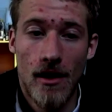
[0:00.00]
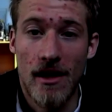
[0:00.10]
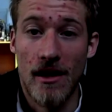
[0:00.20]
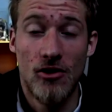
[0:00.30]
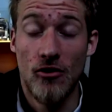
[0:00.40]

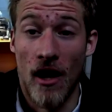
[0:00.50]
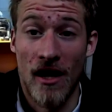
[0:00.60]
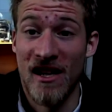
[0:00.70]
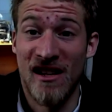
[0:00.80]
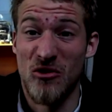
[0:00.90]
get into, like
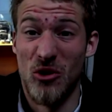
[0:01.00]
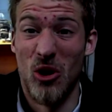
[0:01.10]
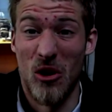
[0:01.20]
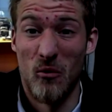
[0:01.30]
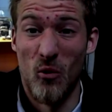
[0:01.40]
get into a
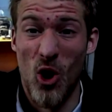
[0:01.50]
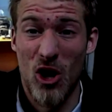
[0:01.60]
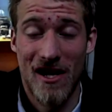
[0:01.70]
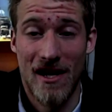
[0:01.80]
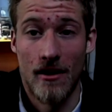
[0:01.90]
lot of
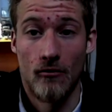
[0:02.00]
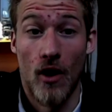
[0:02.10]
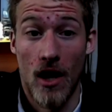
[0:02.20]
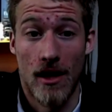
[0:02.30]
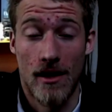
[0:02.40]
walking and
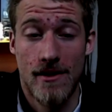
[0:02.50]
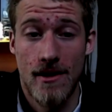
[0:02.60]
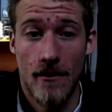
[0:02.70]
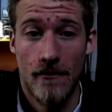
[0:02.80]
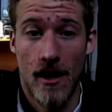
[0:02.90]
running and
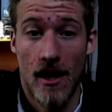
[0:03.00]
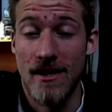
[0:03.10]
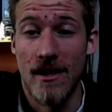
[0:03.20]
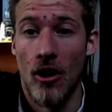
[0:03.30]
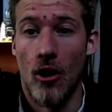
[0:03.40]
stuff, and I
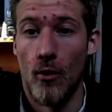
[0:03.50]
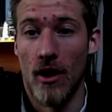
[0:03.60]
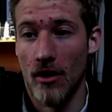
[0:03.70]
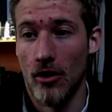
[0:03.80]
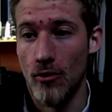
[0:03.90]
did not want
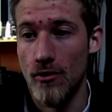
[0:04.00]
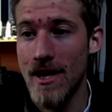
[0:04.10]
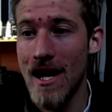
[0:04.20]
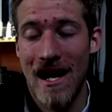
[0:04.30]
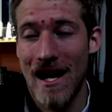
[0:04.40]
to lose